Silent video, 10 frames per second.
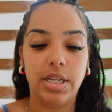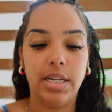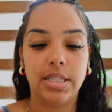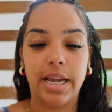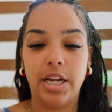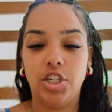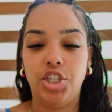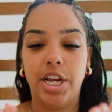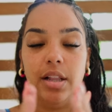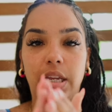and it's like a
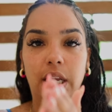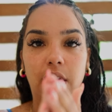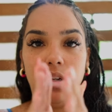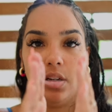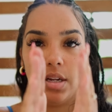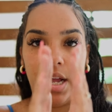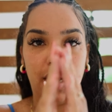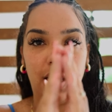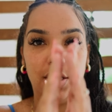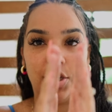jelly kind
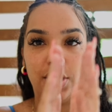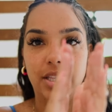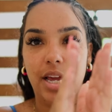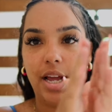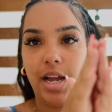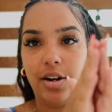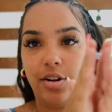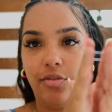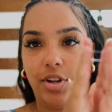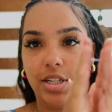of cleanser. See that? I don't
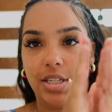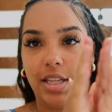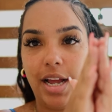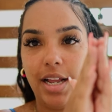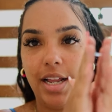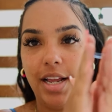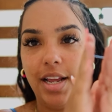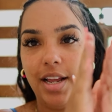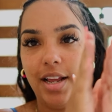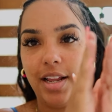know if you can see that.
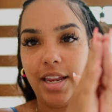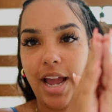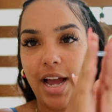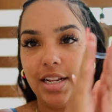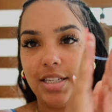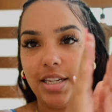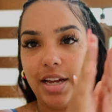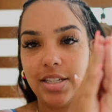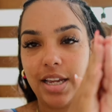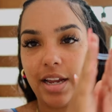Yeah, see
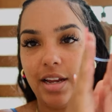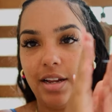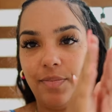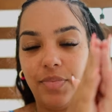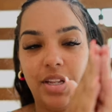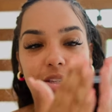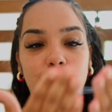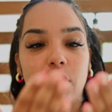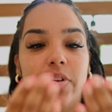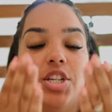how it's like a, it's
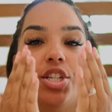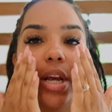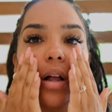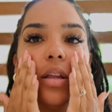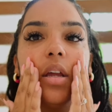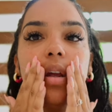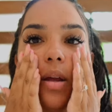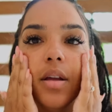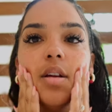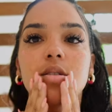more of a jelly
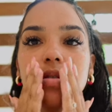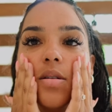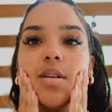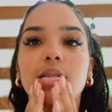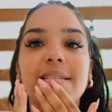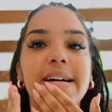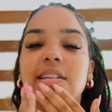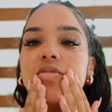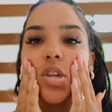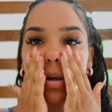
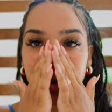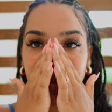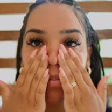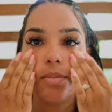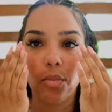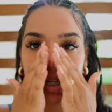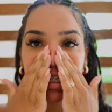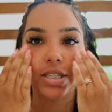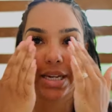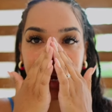kind of serum, which
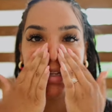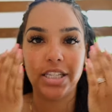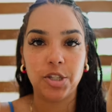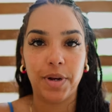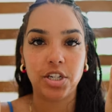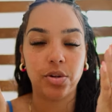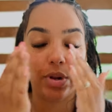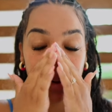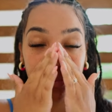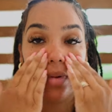is nice, especially
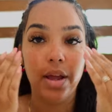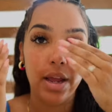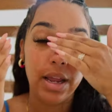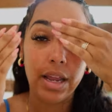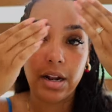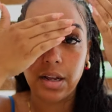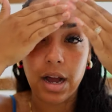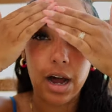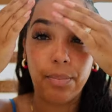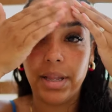when I'm in a
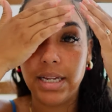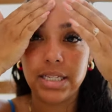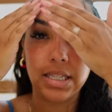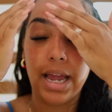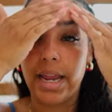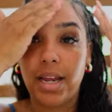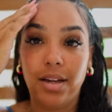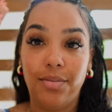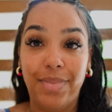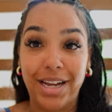hot place like
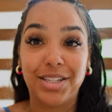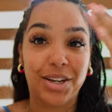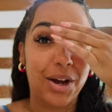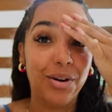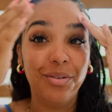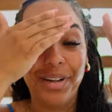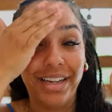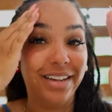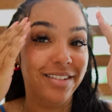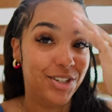Mexico
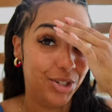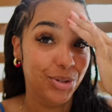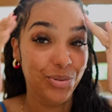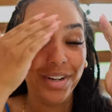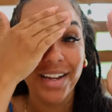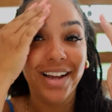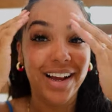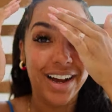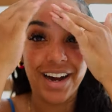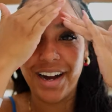in June,
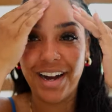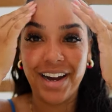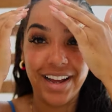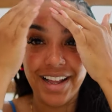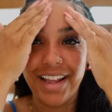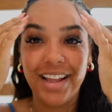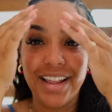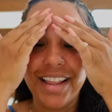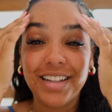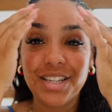uh,
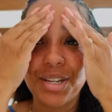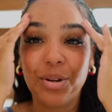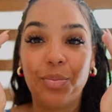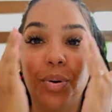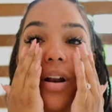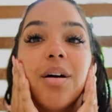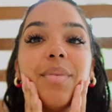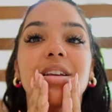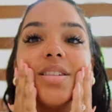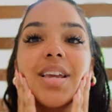to put on
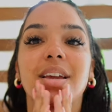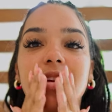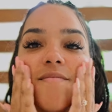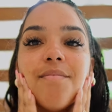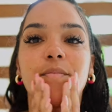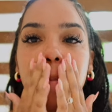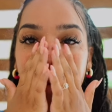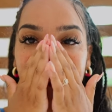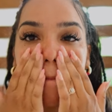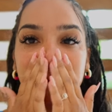my skin
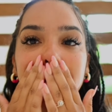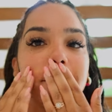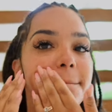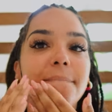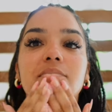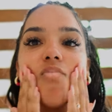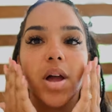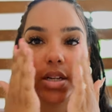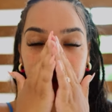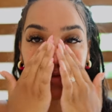
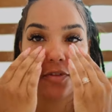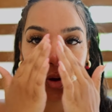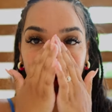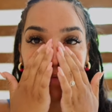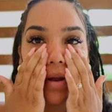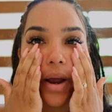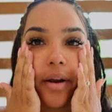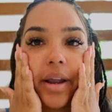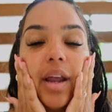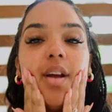and just feel
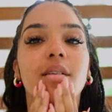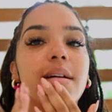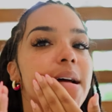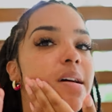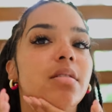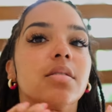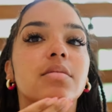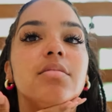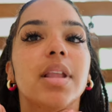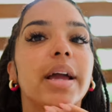very
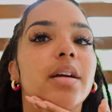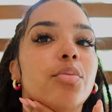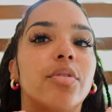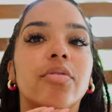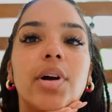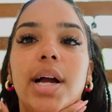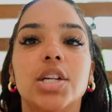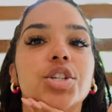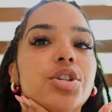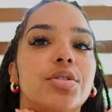like
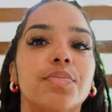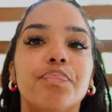refreshed.